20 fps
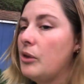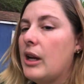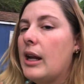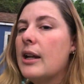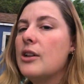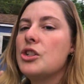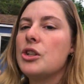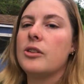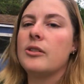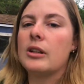like
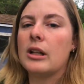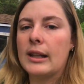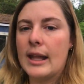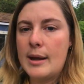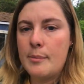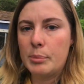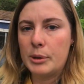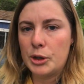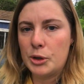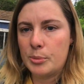it's just a
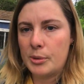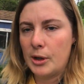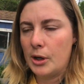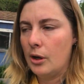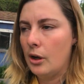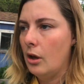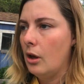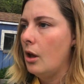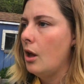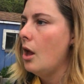late bloomer.
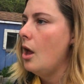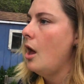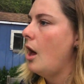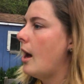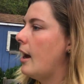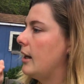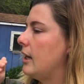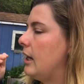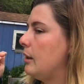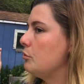
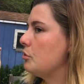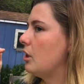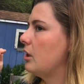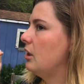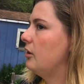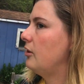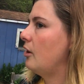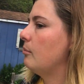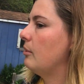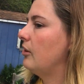I keep trying to
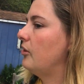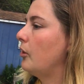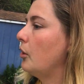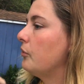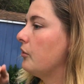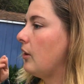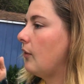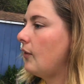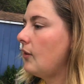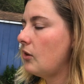tell myself,
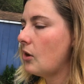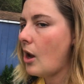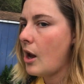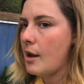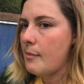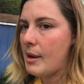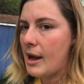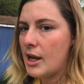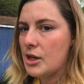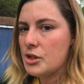give it
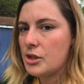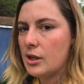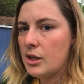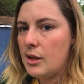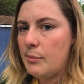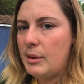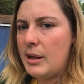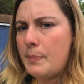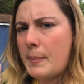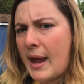time, Ashley,
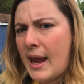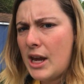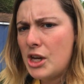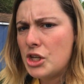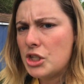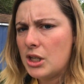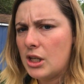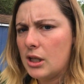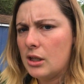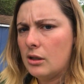be
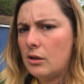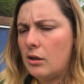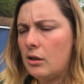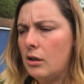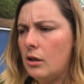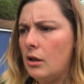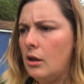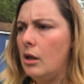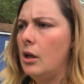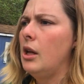patient.
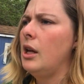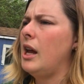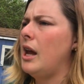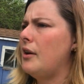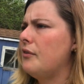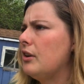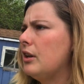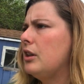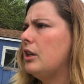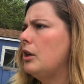
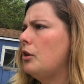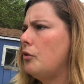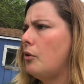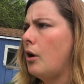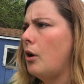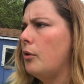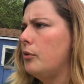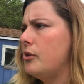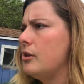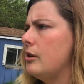Everything
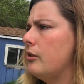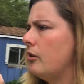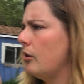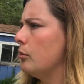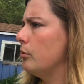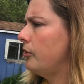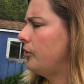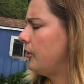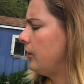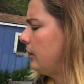grows in its
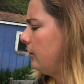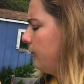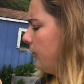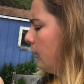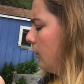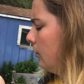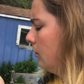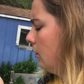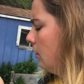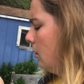own
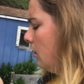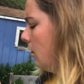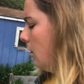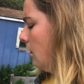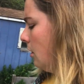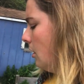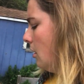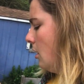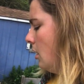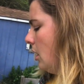season.
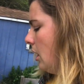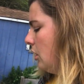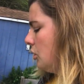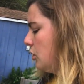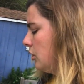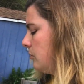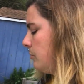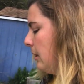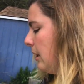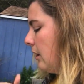And
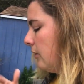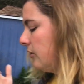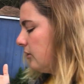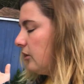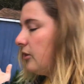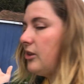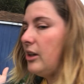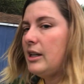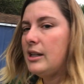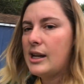just because the
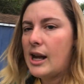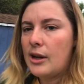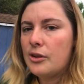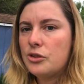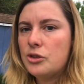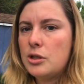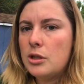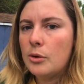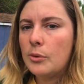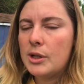seed next
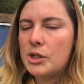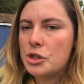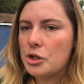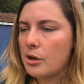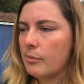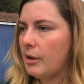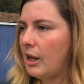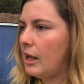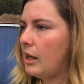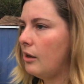to it
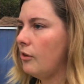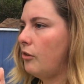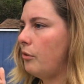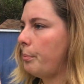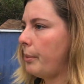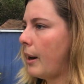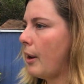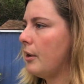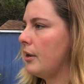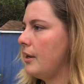germinated and
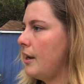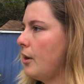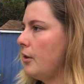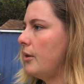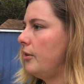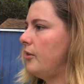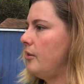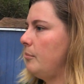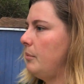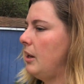sprouted now,
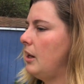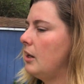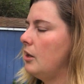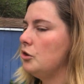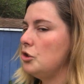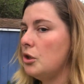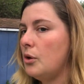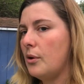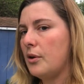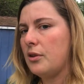does it mean in
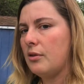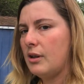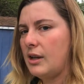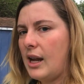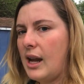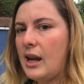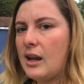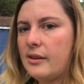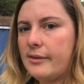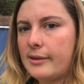2 or 3
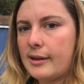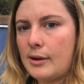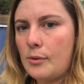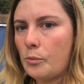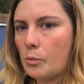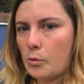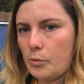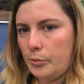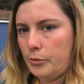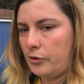days it
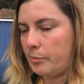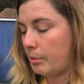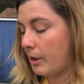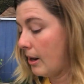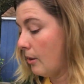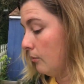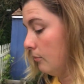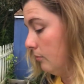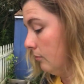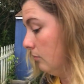won't
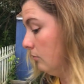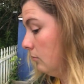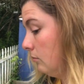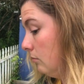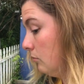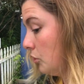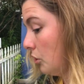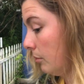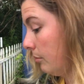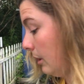sprout and
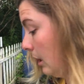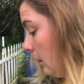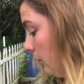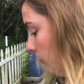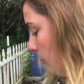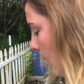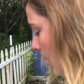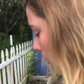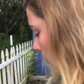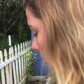germinate as
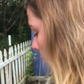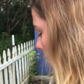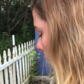well?